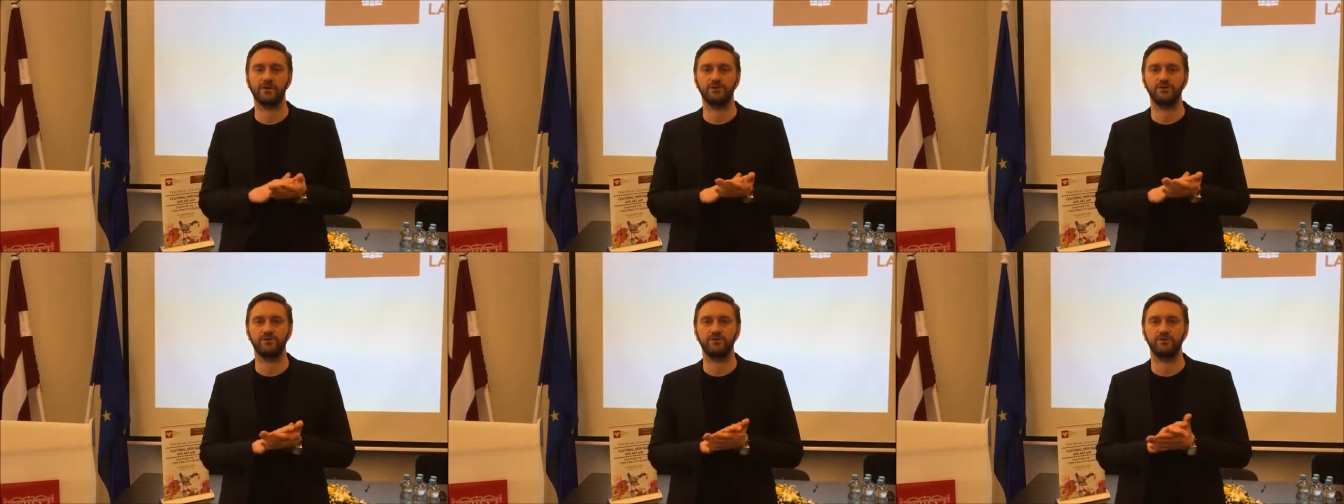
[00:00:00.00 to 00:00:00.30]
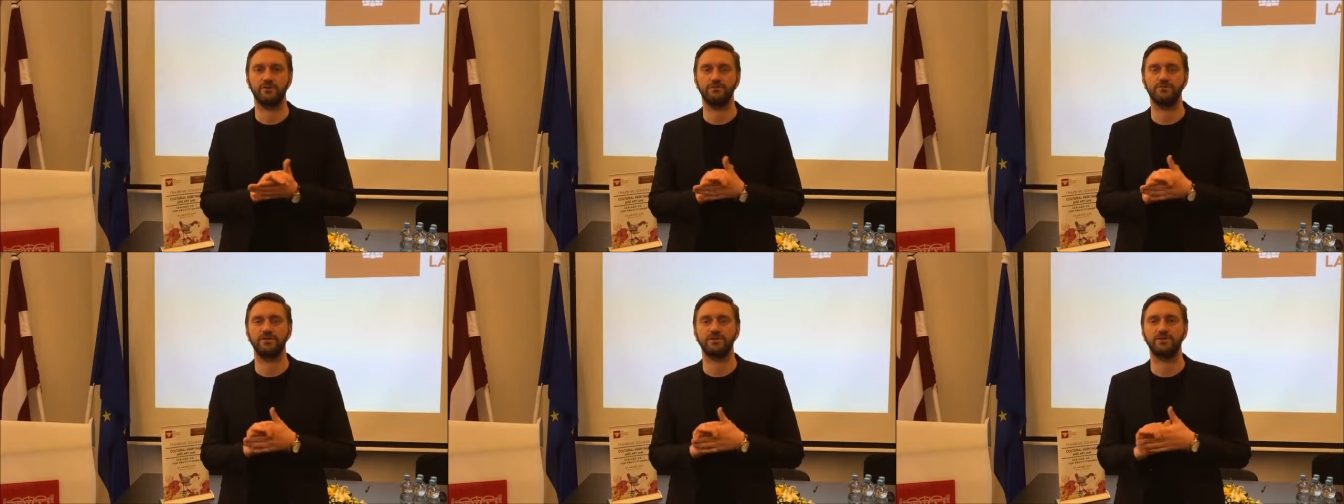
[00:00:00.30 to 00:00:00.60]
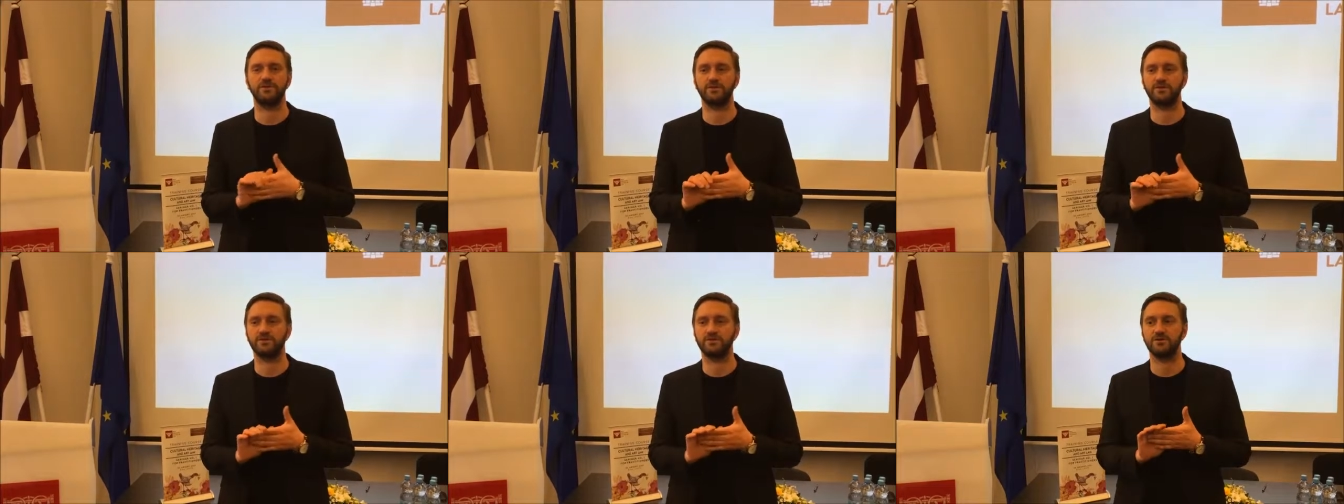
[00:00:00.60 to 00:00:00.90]
cultural
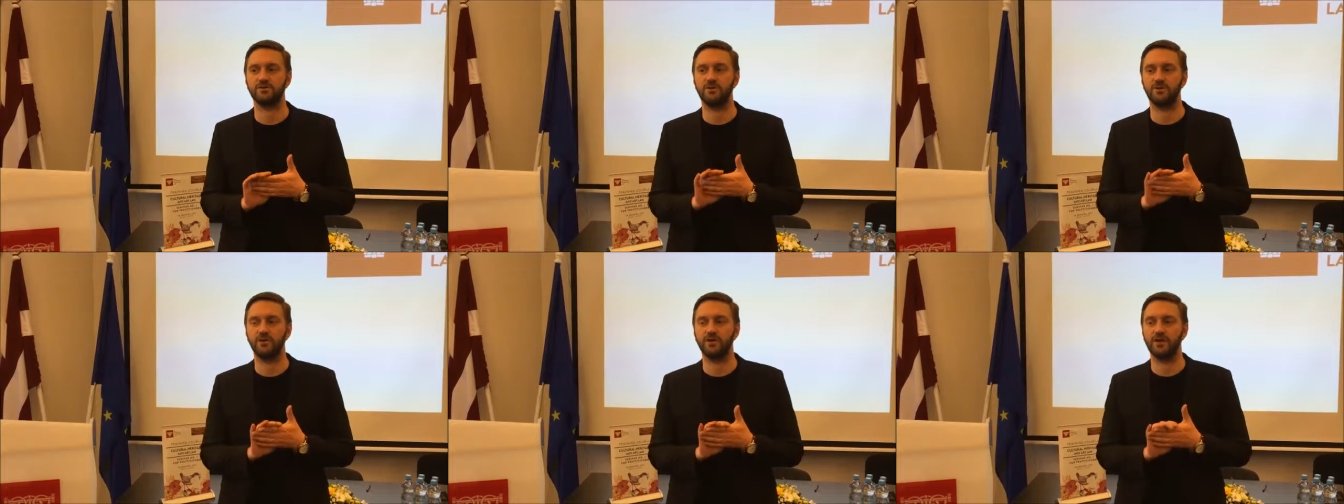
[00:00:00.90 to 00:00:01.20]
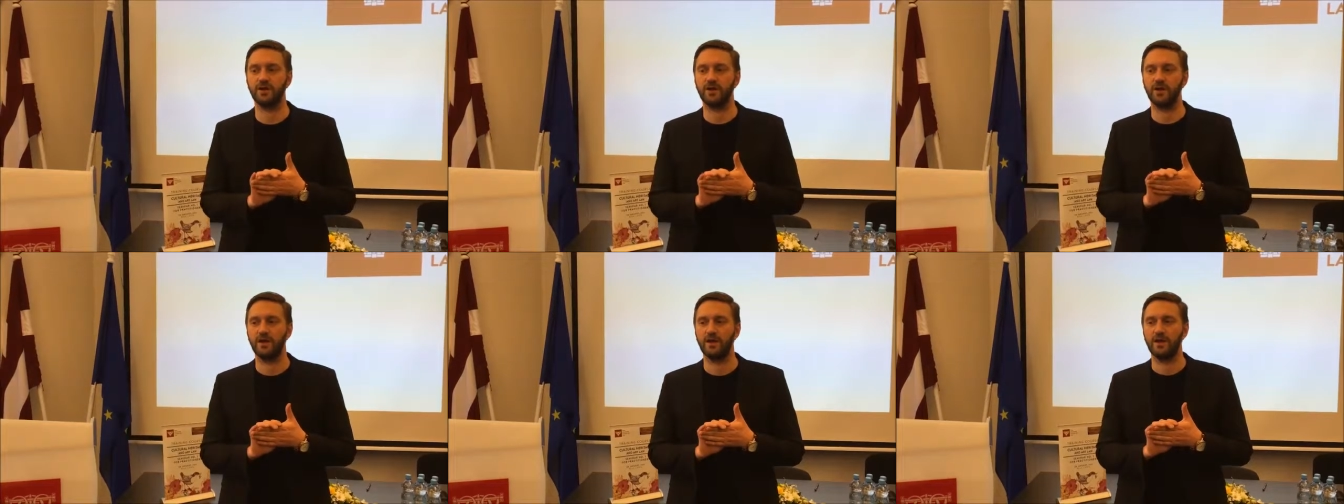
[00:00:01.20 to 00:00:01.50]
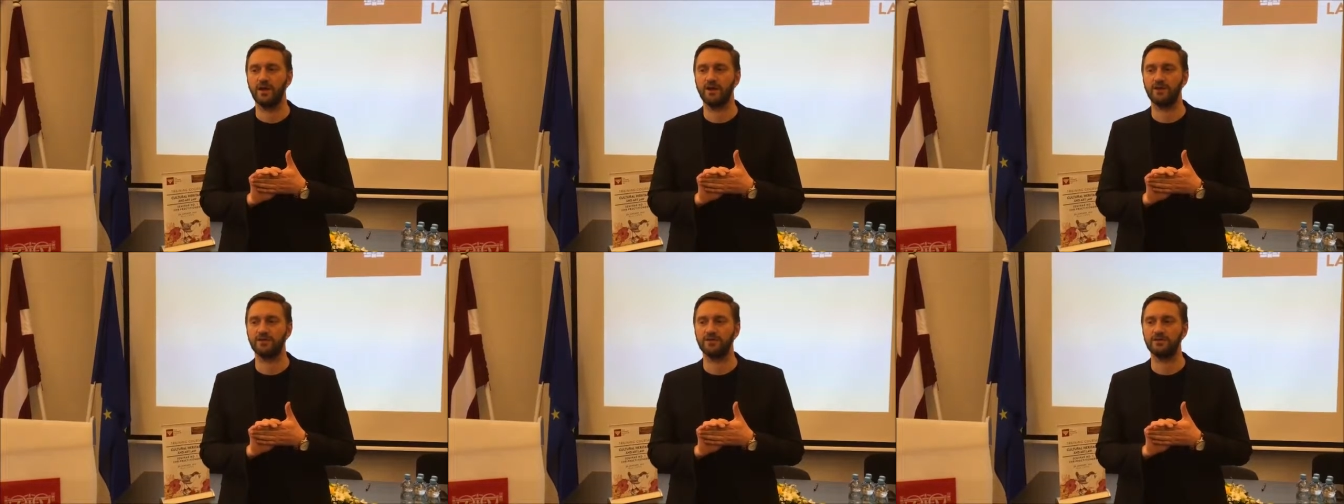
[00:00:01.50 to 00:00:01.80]
objects and so on
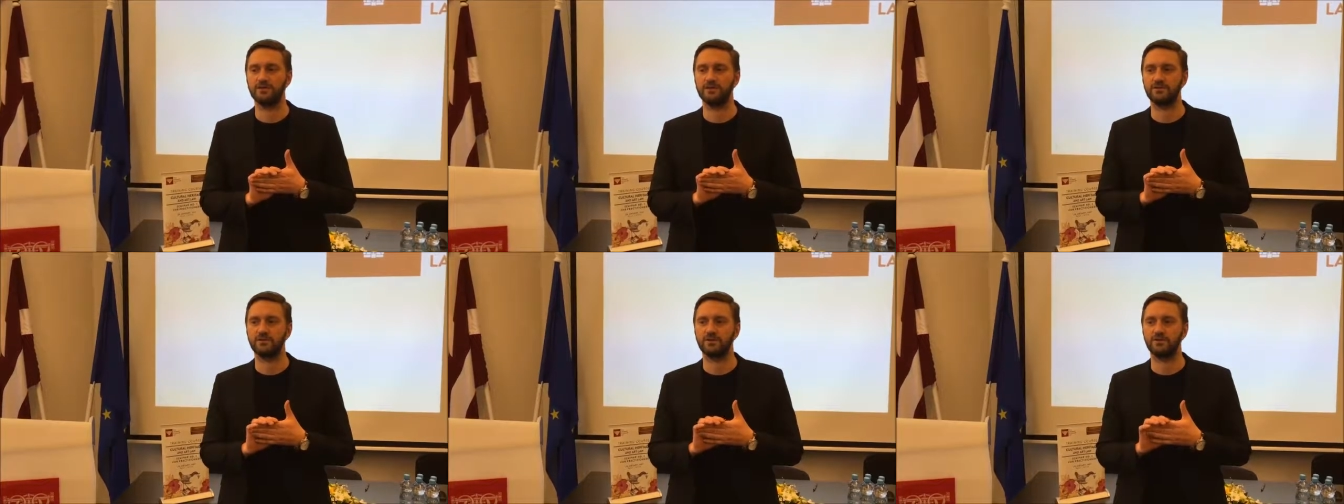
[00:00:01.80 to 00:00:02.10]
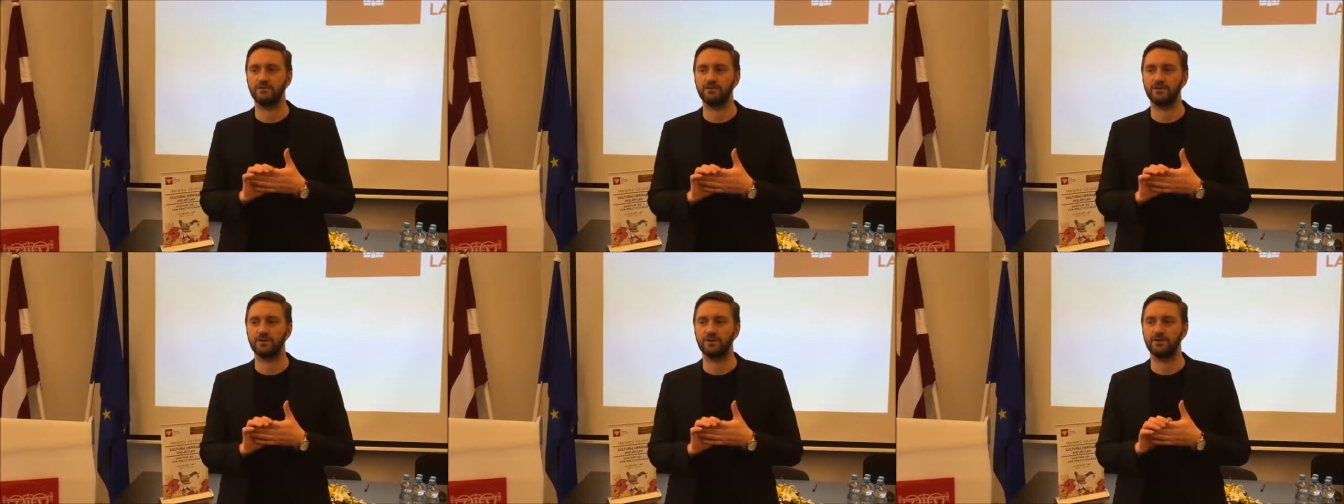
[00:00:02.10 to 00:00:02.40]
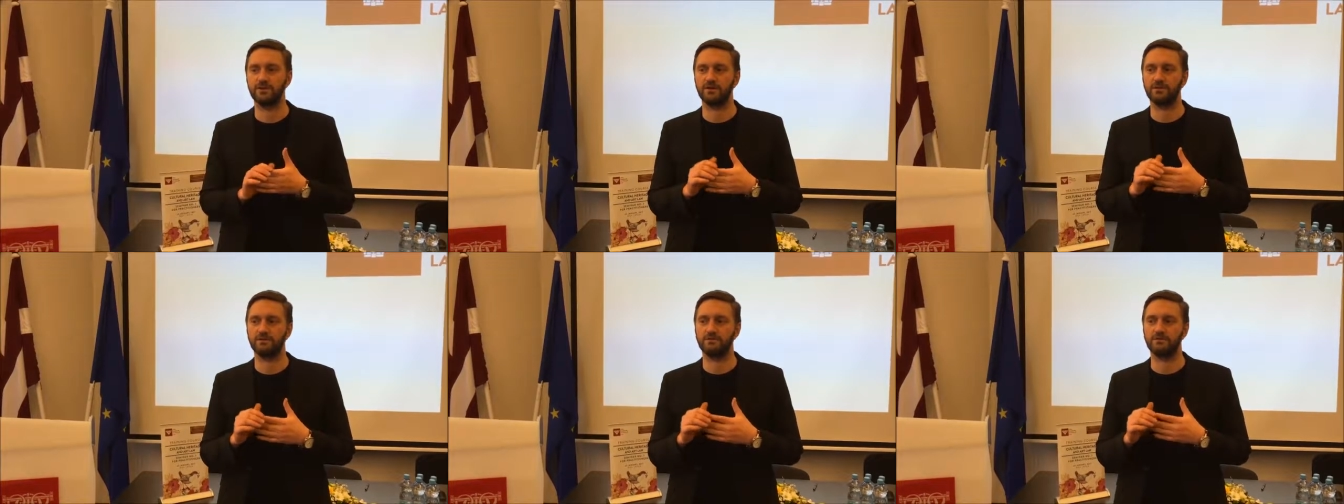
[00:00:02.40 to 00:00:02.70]
is not
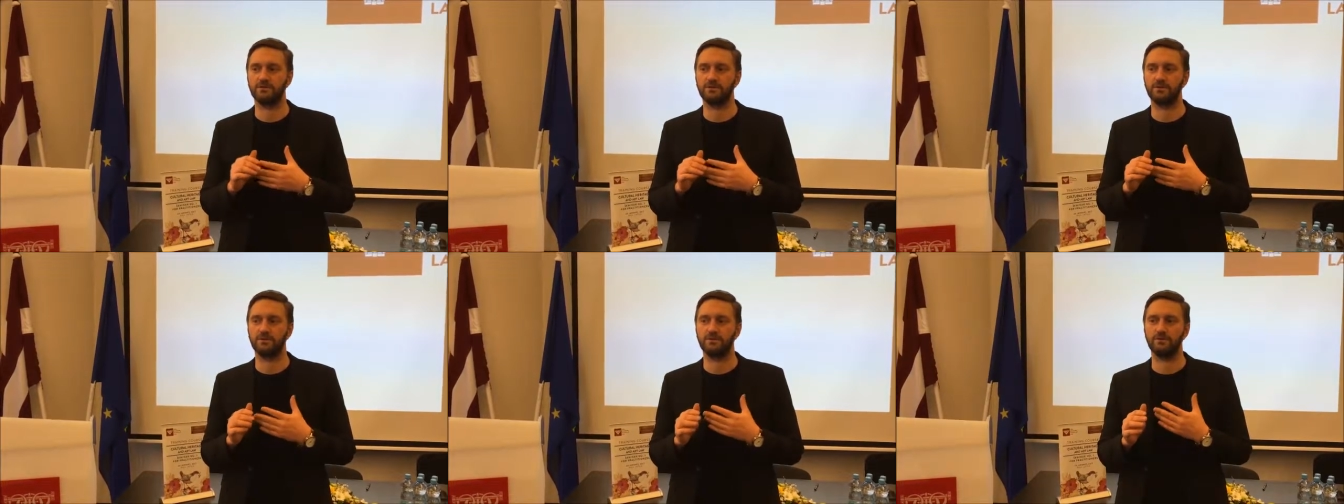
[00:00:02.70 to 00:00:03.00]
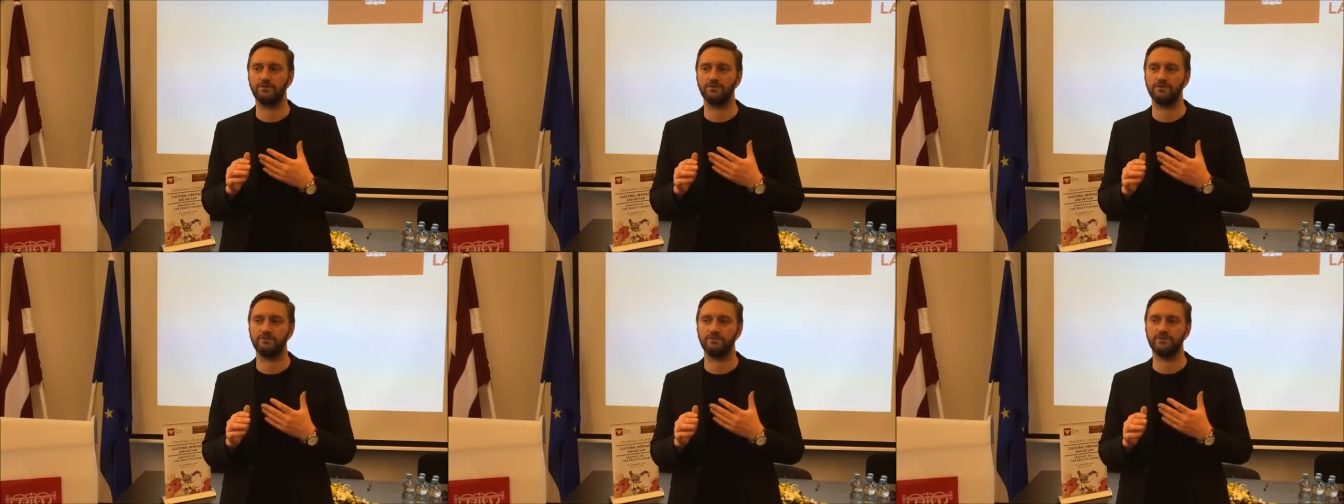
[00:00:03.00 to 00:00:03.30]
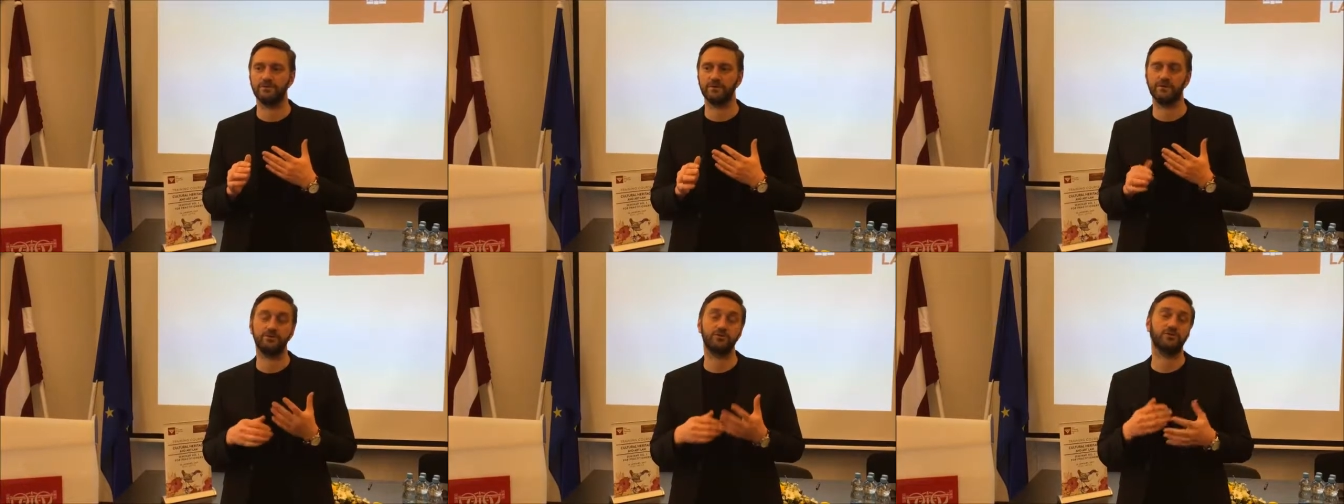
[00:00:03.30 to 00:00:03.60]
only of
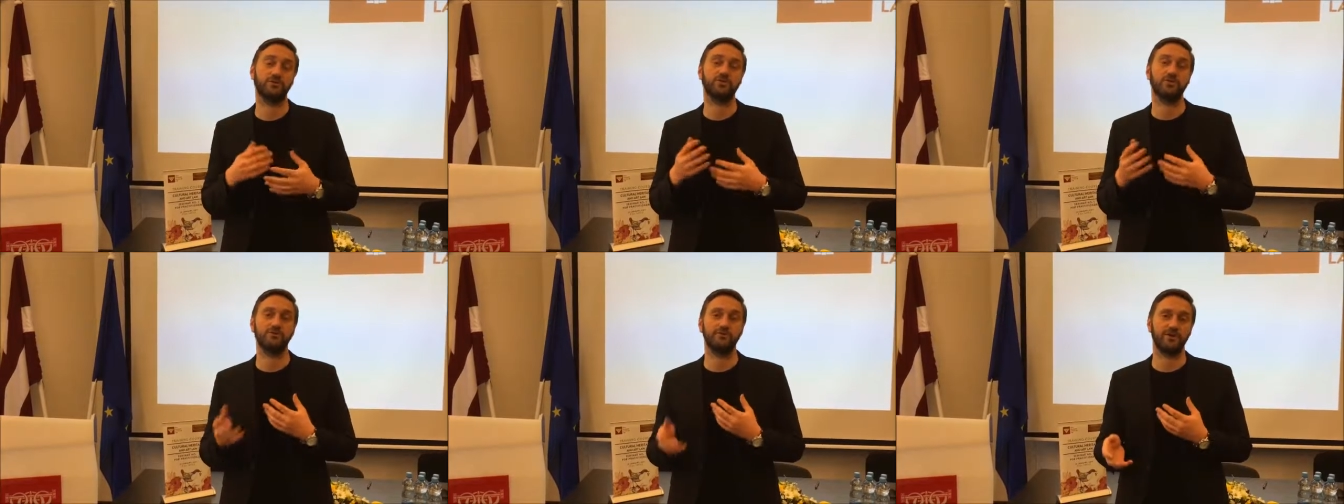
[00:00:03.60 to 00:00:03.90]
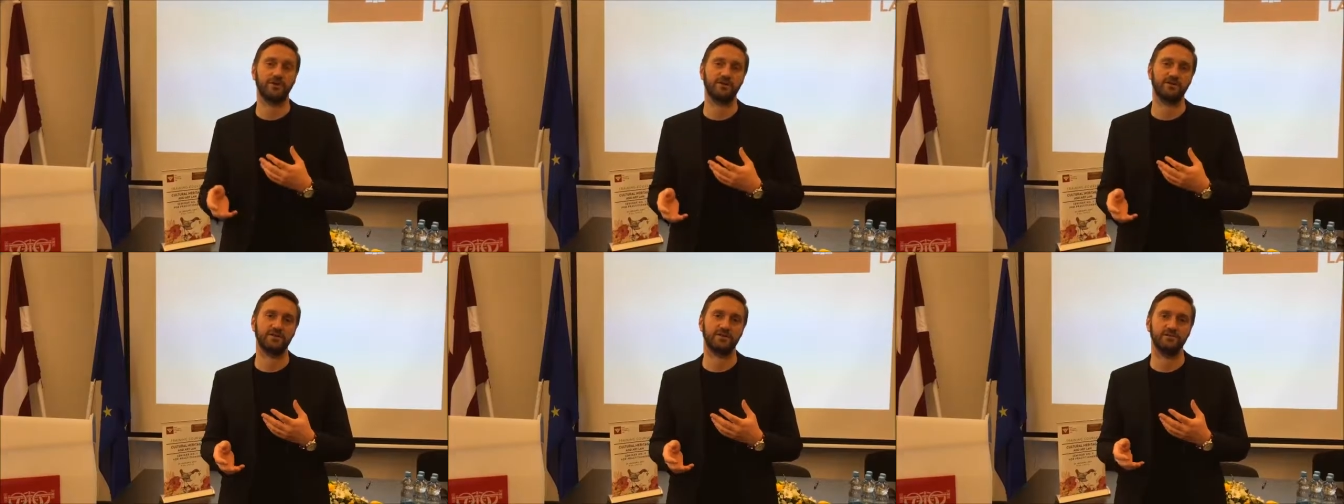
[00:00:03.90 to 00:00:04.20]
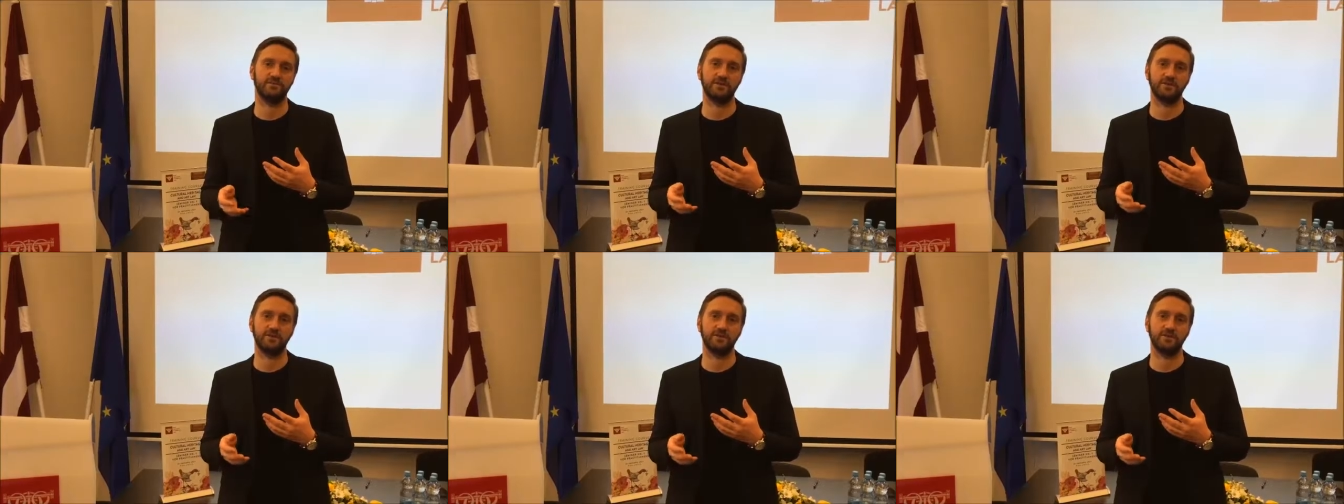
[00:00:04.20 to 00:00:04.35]
interest of us,